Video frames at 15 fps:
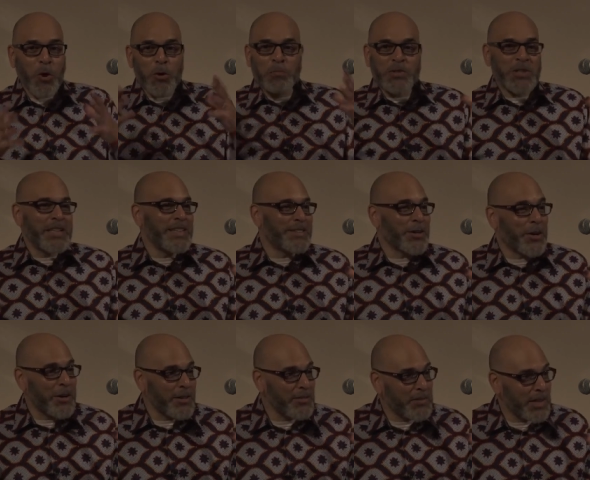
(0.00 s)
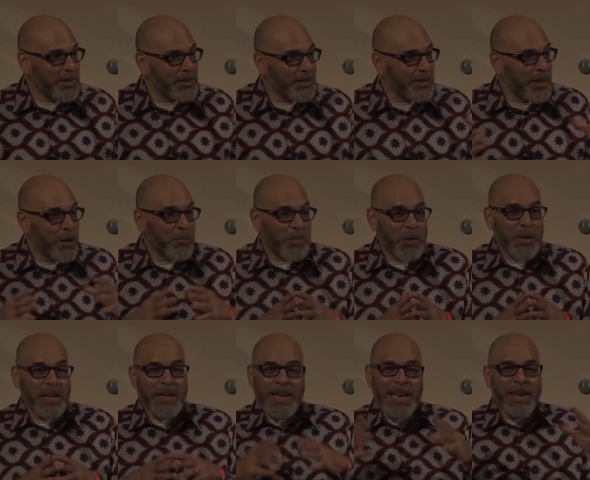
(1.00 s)
Robeson into all of this.
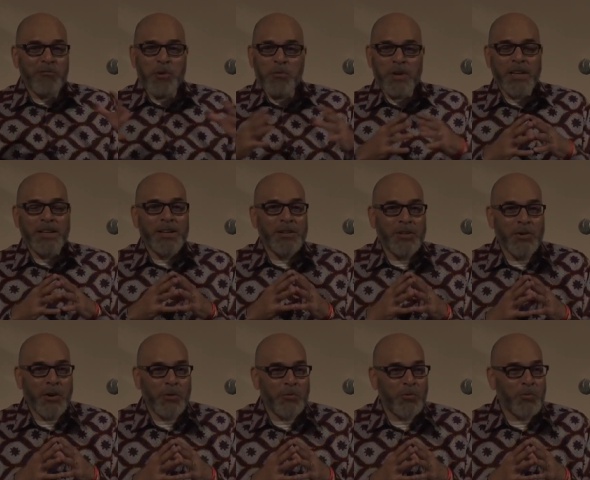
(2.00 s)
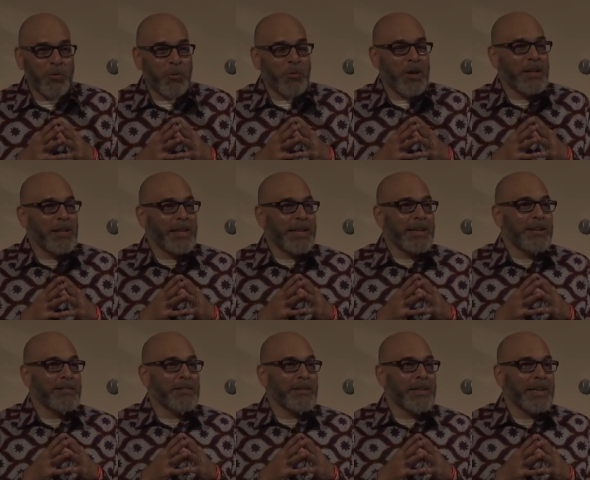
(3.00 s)
And again, we were, you know...
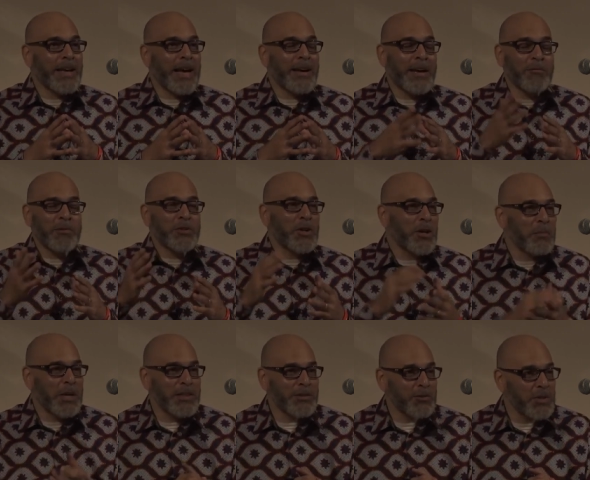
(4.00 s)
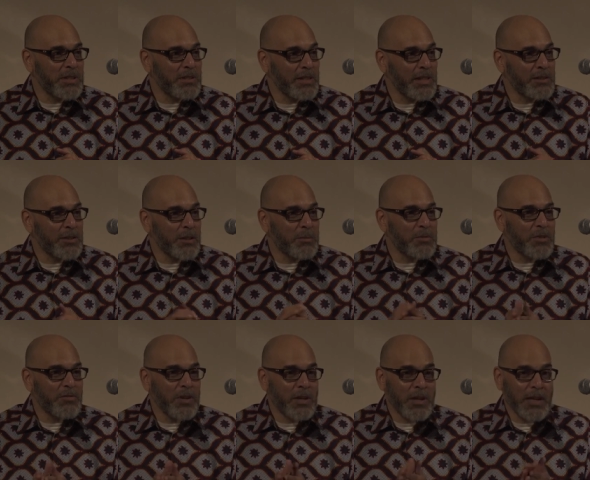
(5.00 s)
I was talking about this recently in terms
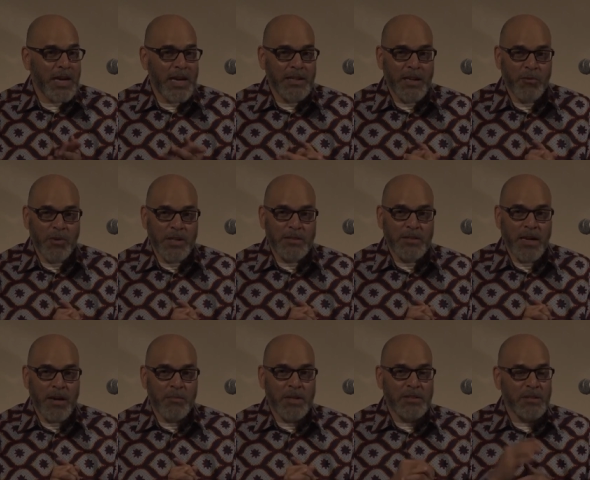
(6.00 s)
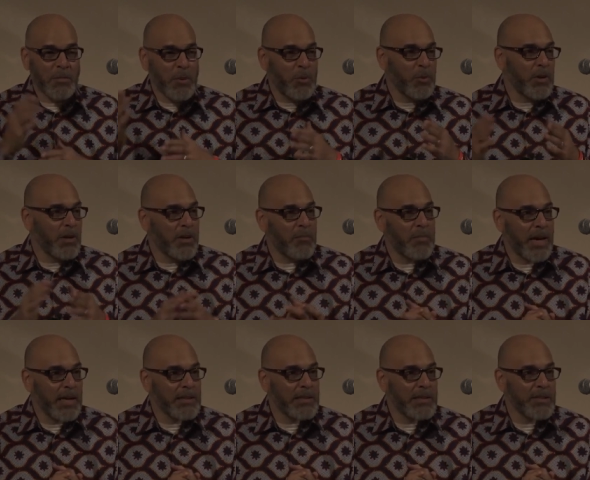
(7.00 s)
of Kanye West comments, and maybe we can come
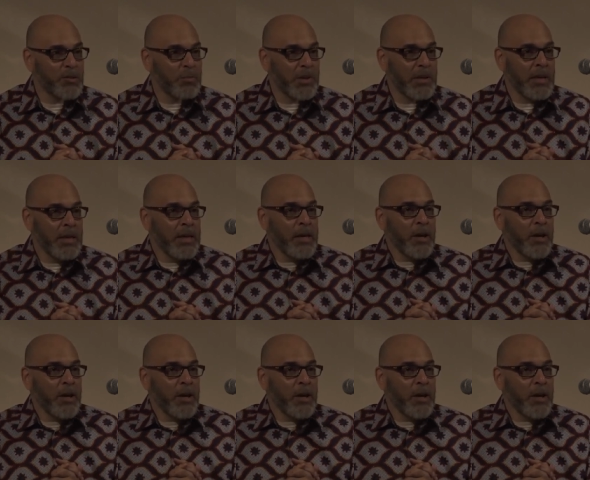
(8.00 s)
back to this, but,